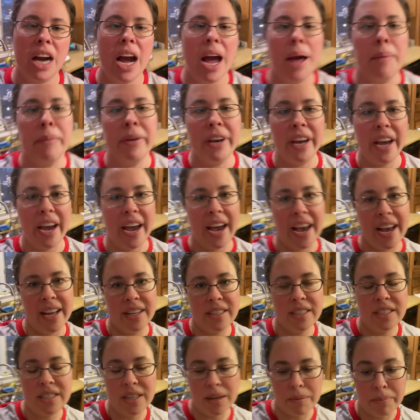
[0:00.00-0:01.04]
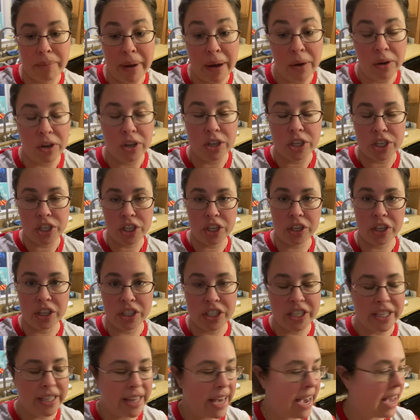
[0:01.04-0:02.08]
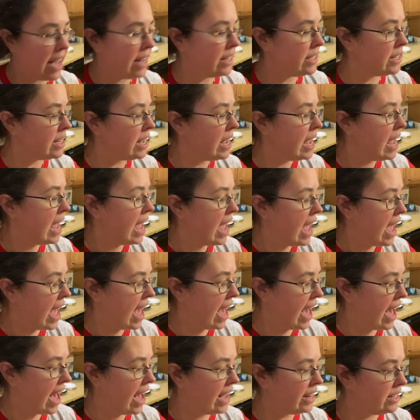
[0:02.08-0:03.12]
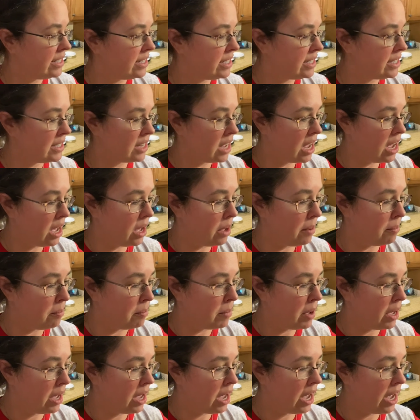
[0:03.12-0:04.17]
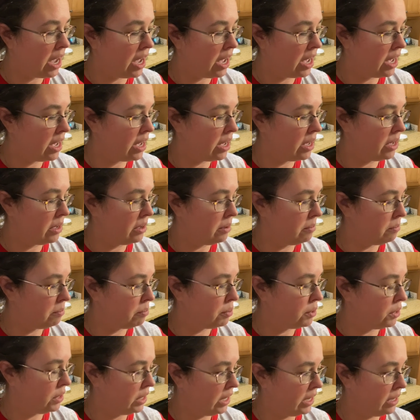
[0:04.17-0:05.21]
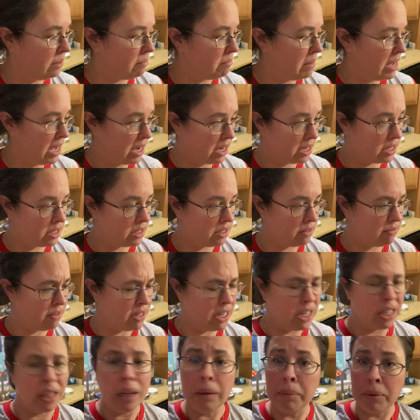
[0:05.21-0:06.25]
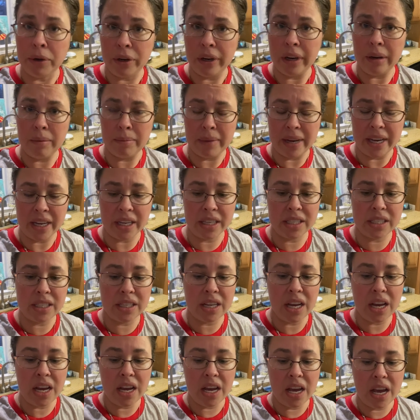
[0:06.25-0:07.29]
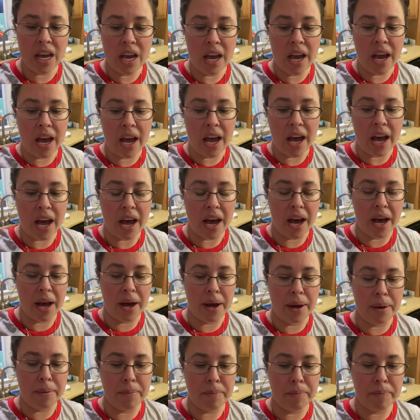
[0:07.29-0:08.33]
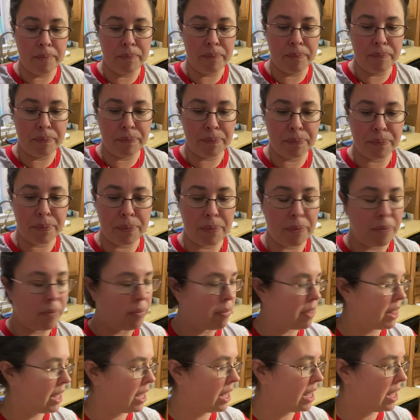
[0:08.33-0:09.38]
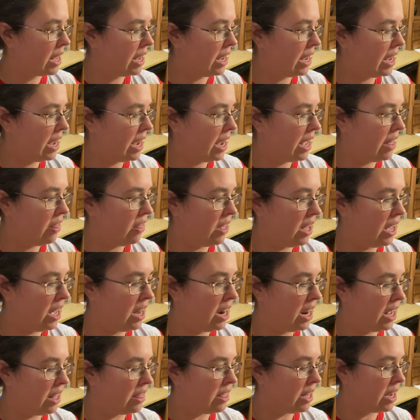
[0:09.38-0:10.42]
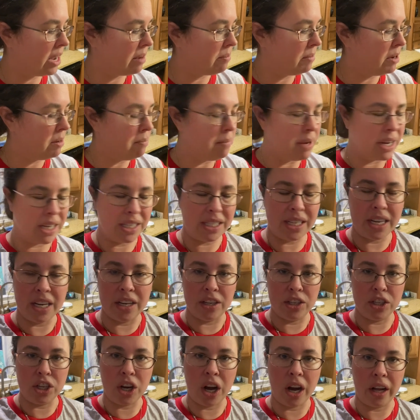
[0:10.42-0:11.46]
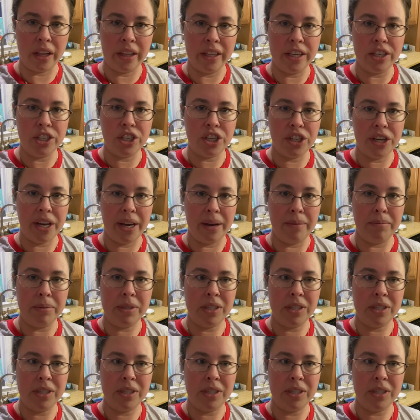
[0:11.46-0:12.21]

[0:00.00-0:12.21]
I'm gonna add some powdered sugar to that, add some uh, pudding mix, vanilla pudding mix, um, and then I think I'm gonna mix in chocolate chips.